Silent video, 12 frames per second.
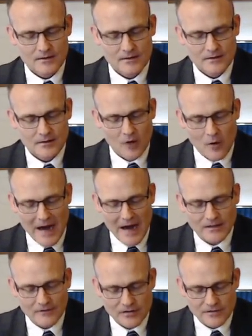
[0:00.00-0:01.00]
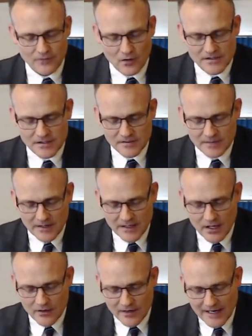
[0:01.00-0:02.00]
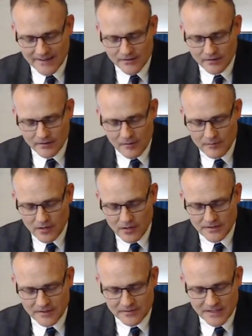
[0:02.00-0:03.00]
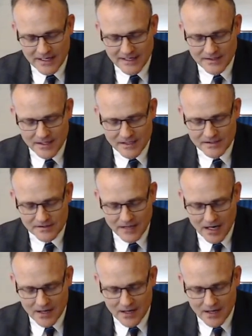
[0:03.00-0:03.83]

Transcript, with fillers: Go back to verse 4. He says, But the other answering rebuked him, saying, Dost not